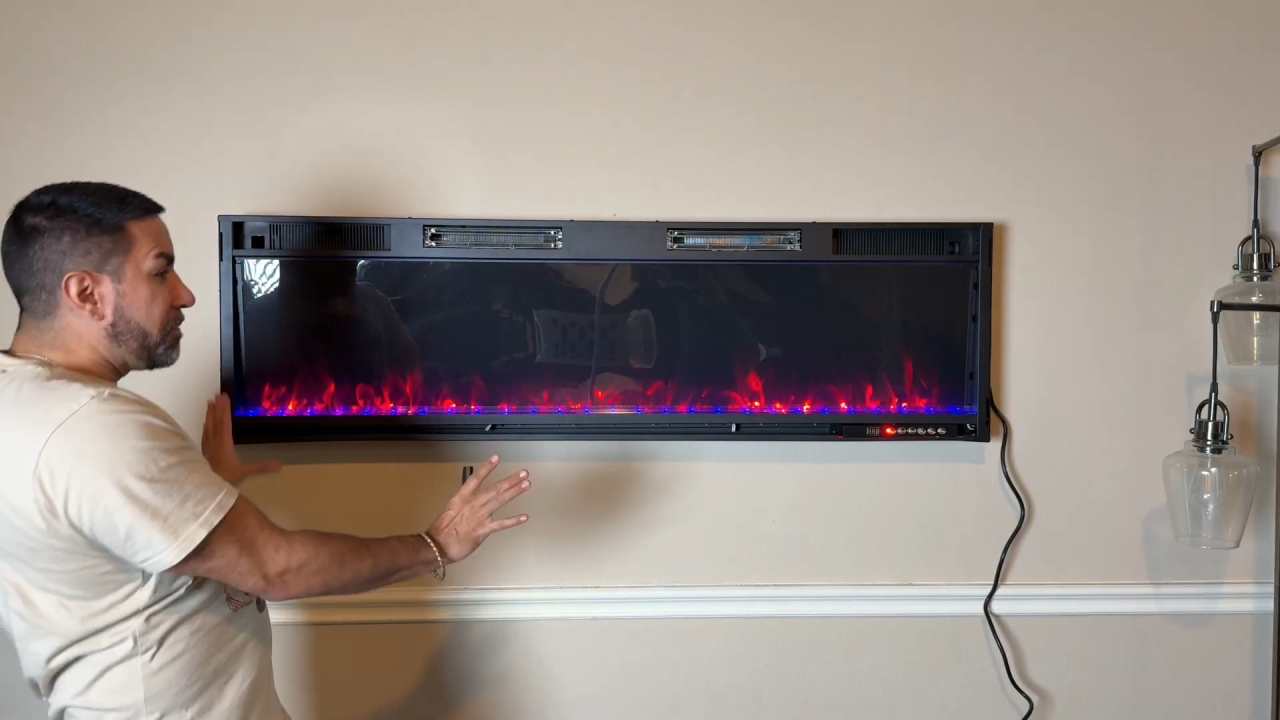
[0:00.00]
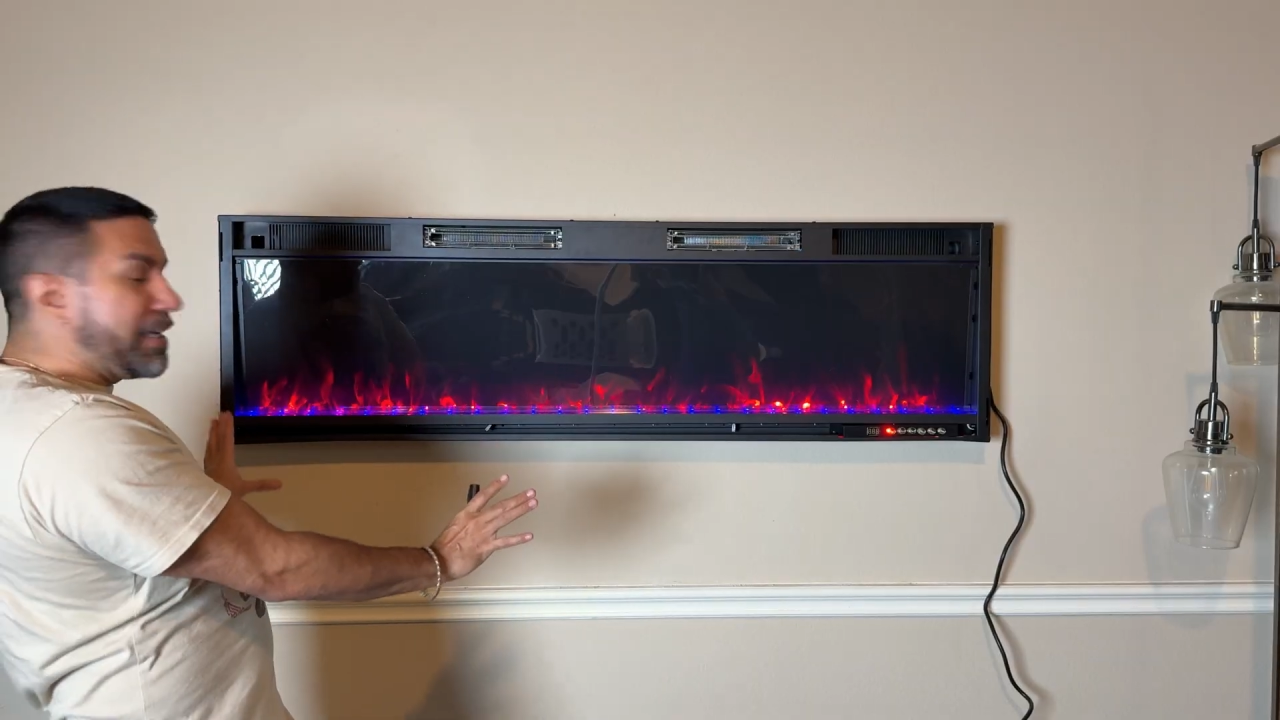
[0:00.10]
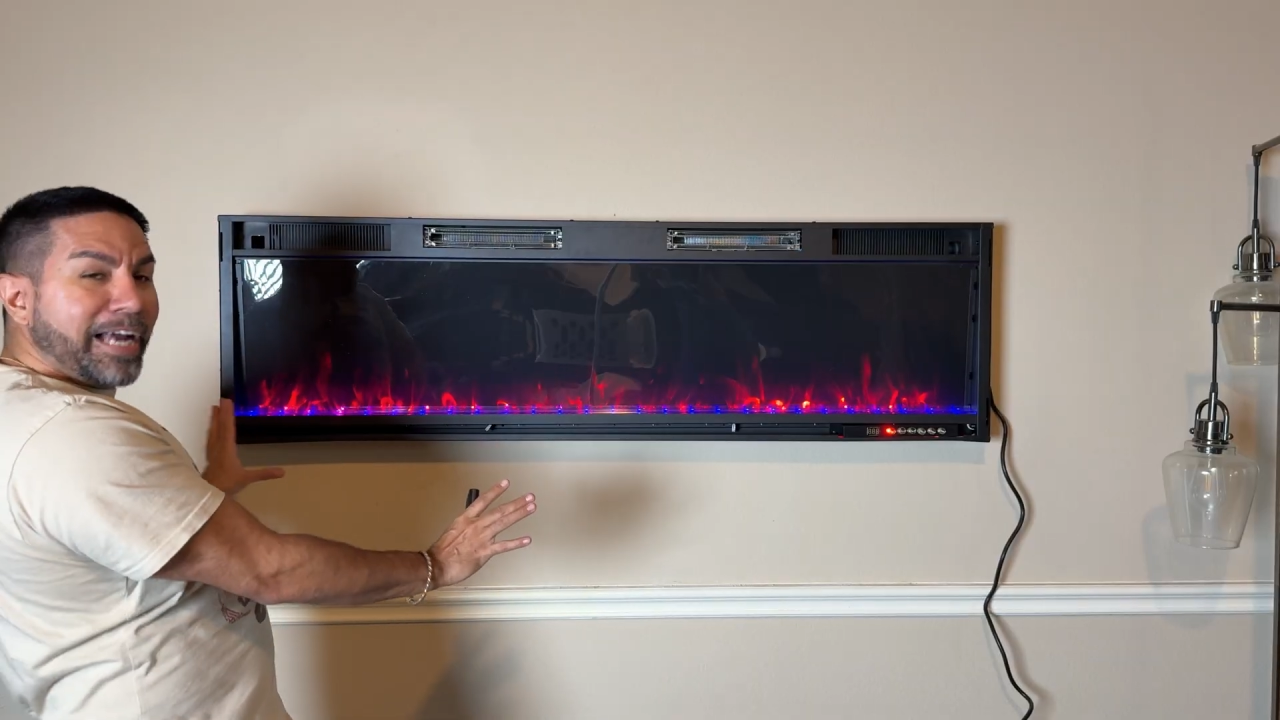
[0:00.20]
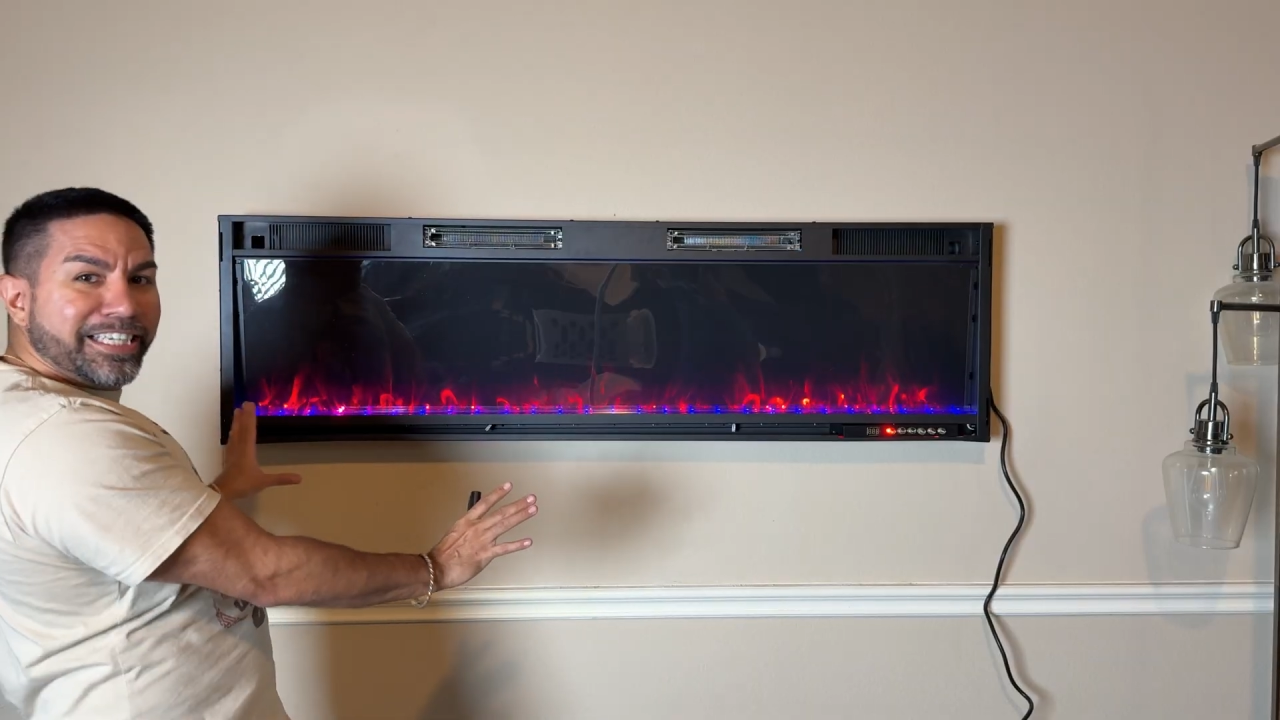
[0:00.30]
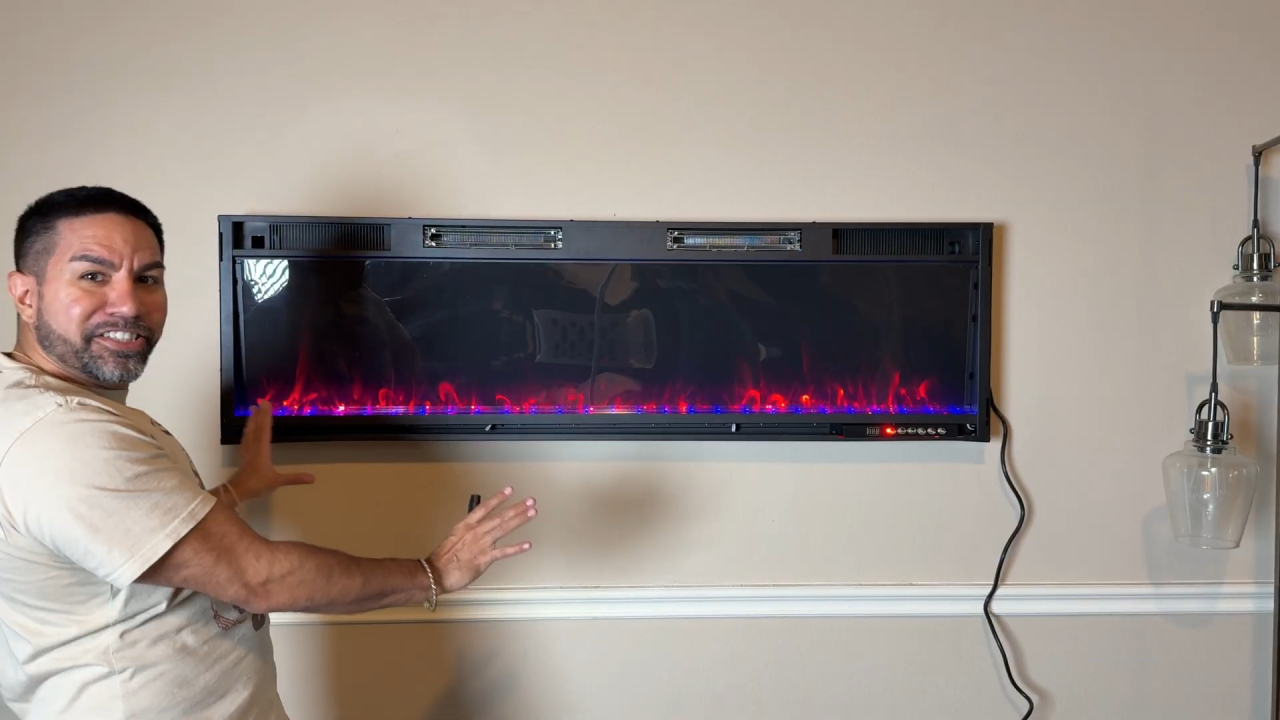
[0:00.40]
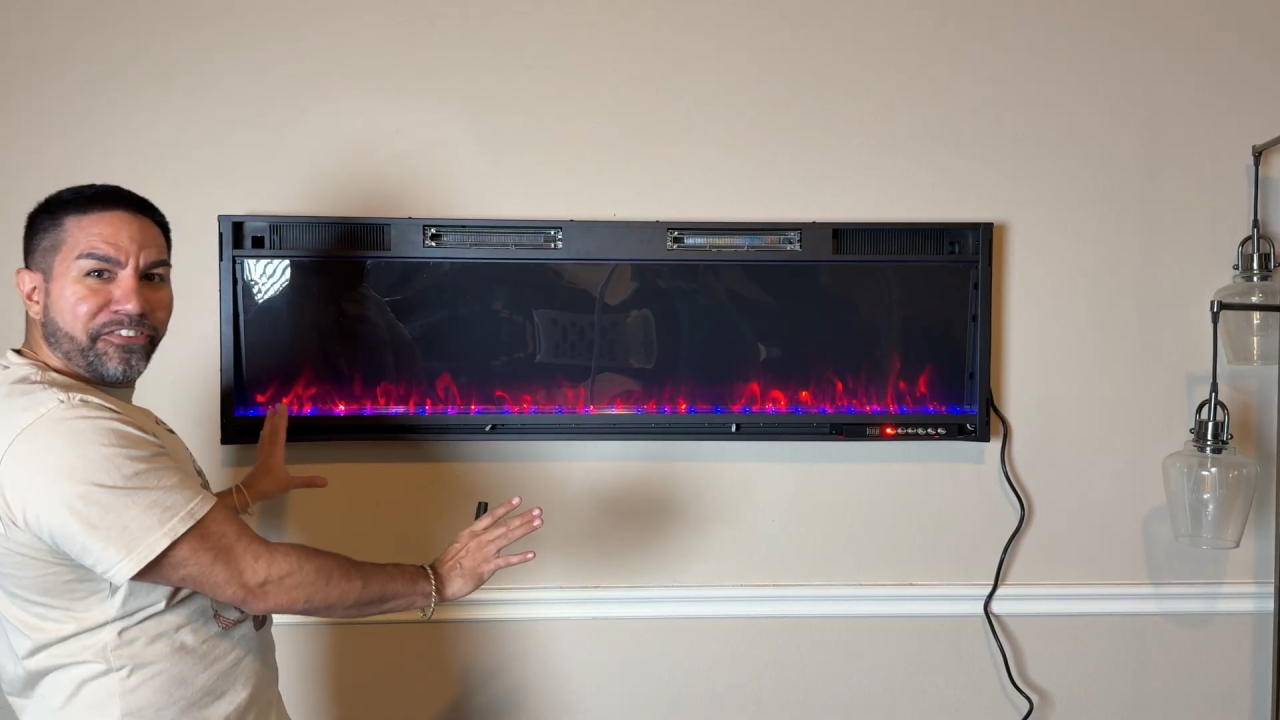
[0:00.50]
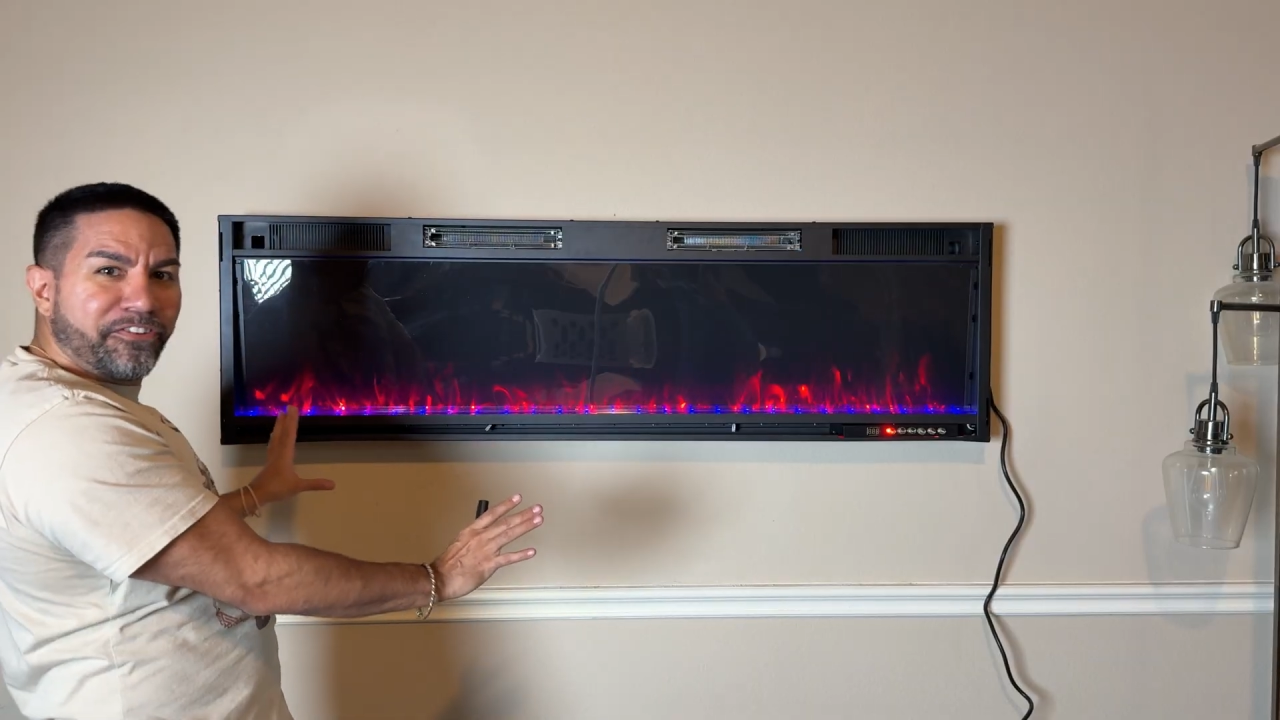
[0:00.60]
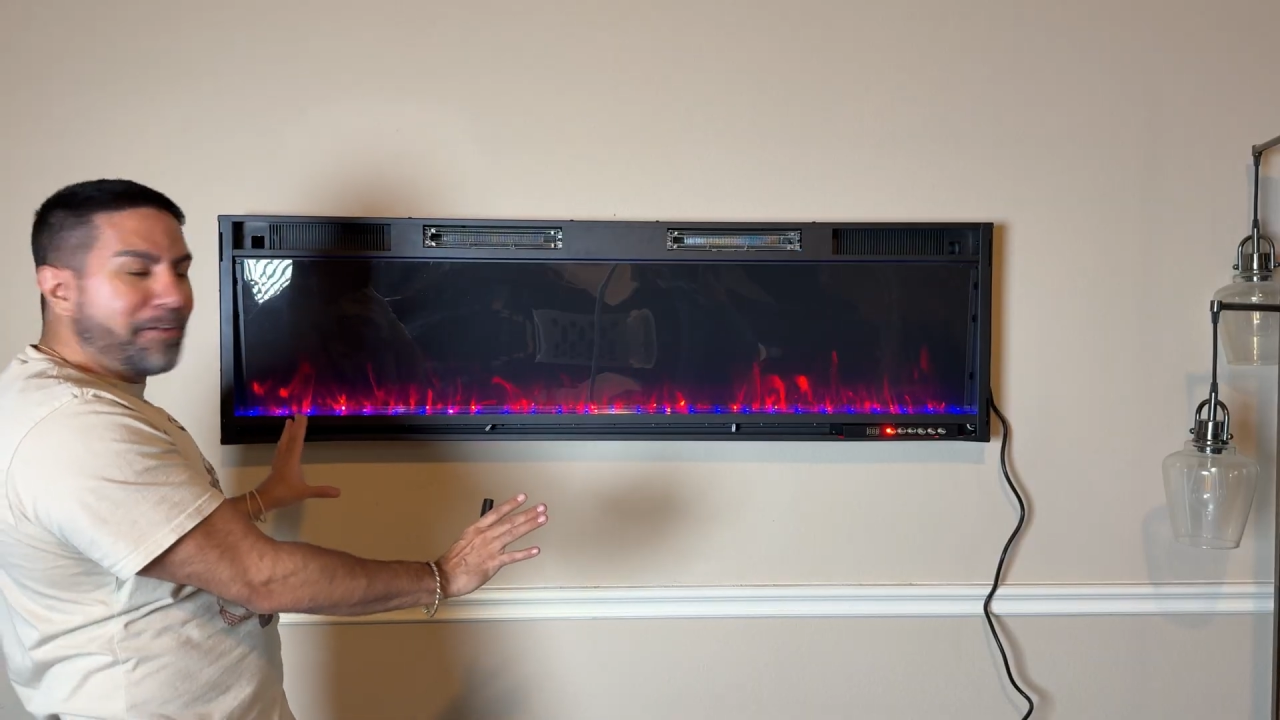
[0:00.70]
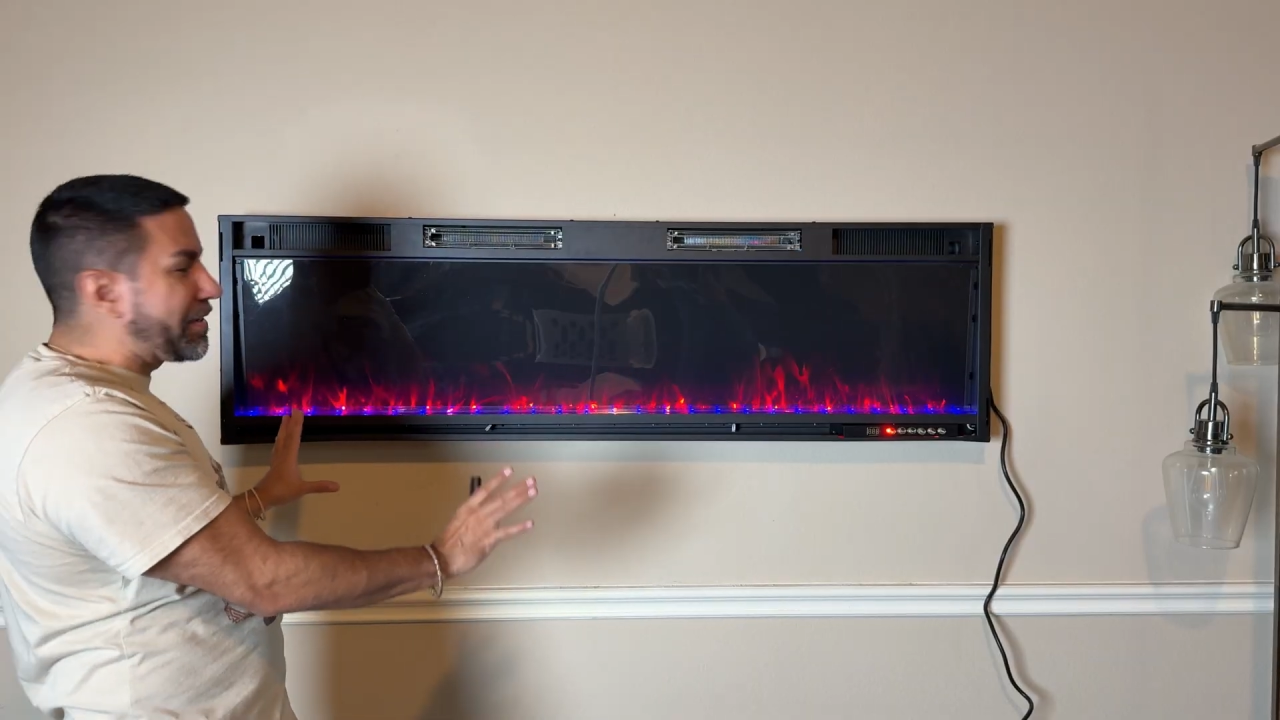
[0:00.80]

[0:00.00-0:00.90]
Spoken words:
pretty nice so far.